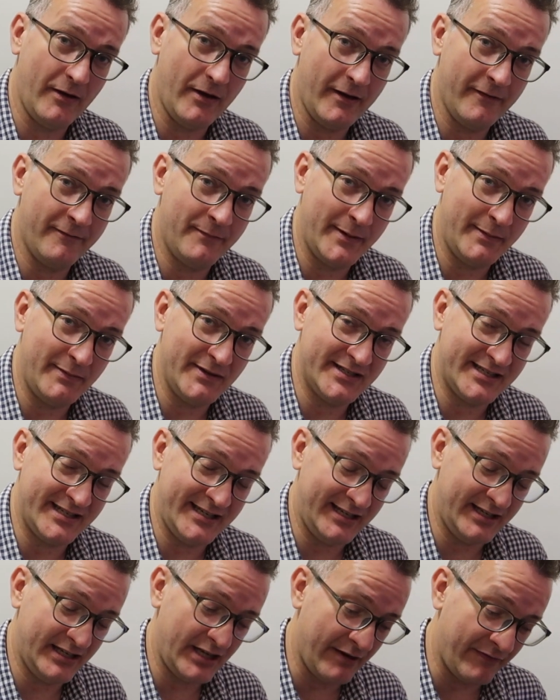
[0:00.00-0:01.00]
if
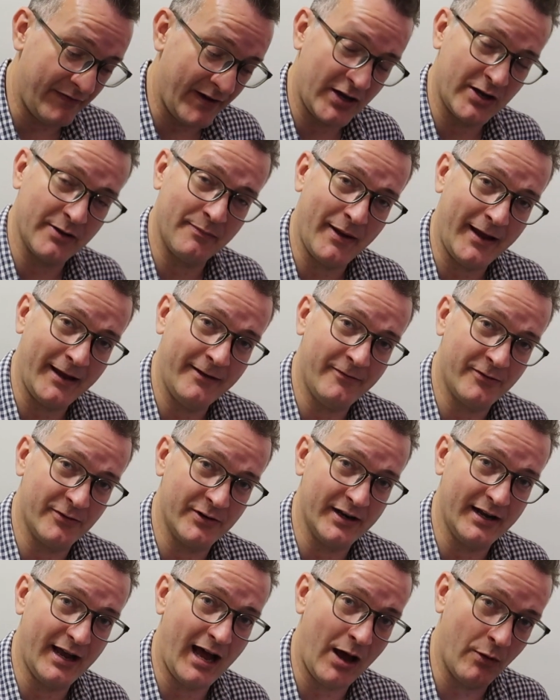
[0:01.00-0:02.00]
BBC, if I could pay for
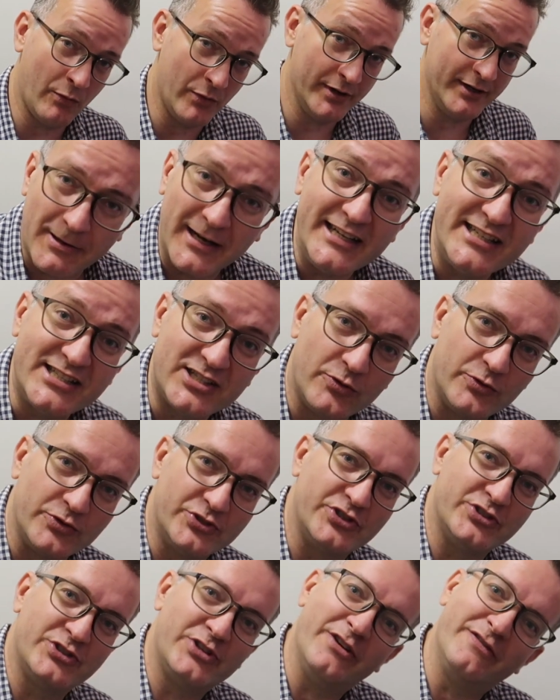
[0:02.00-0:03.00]
it, I would. Please
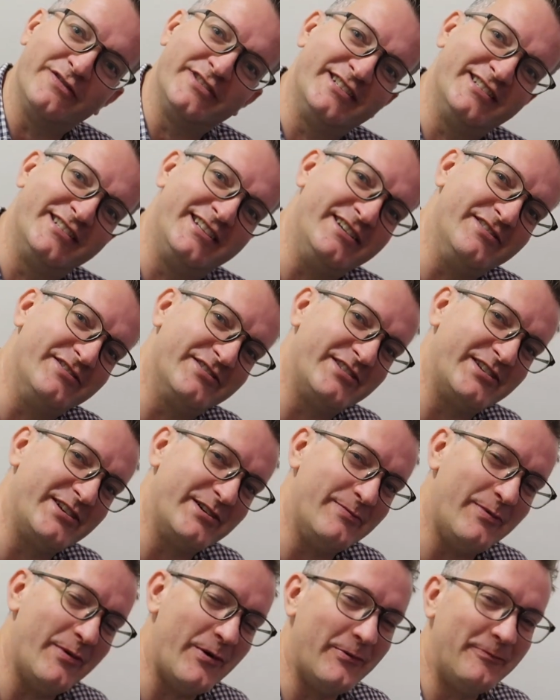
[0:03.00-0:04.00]
launch your services here in
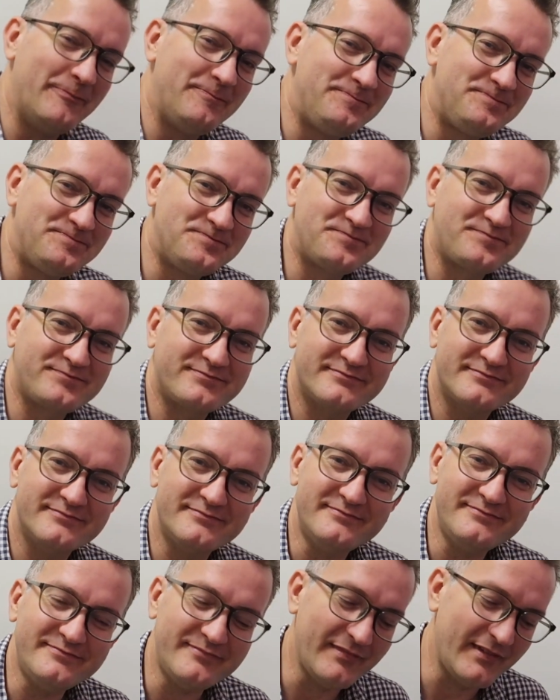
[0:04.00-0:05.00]
Singapore.
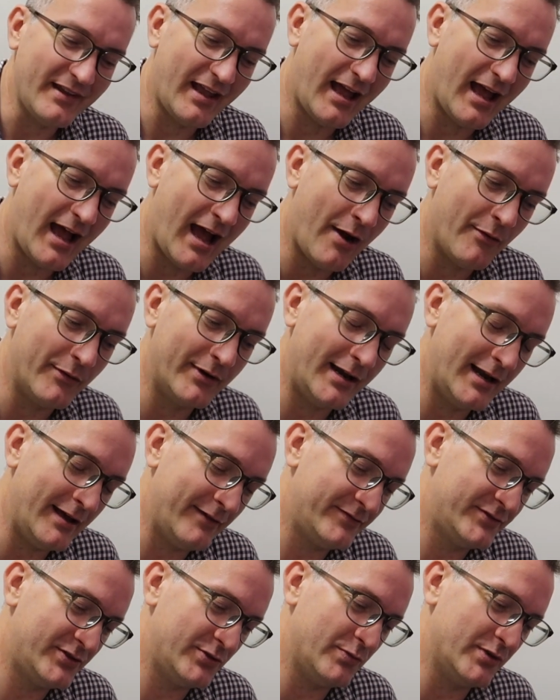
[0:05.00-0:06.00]
I would
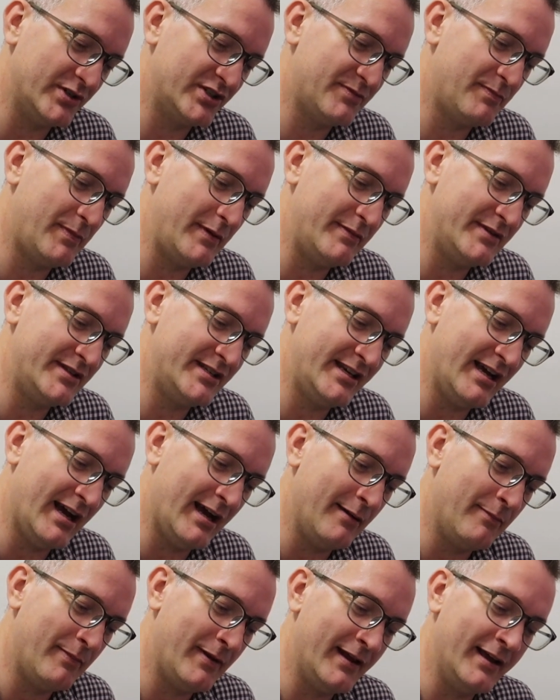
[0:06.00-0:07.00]
love to watch BBC
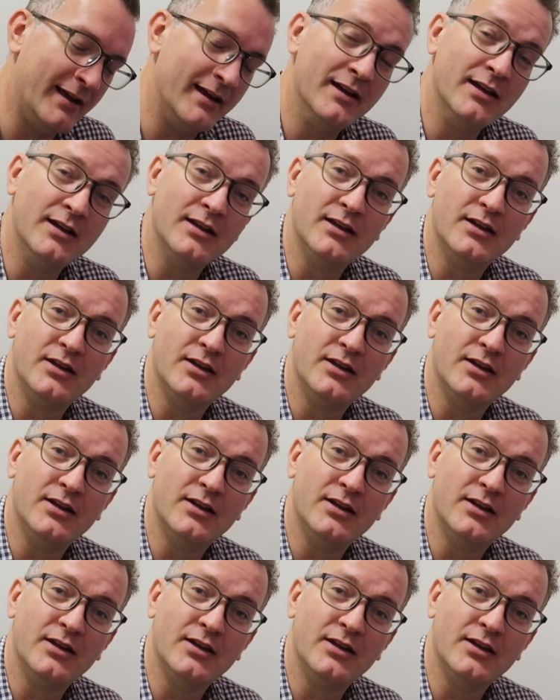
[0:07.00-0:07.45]
iPlayer.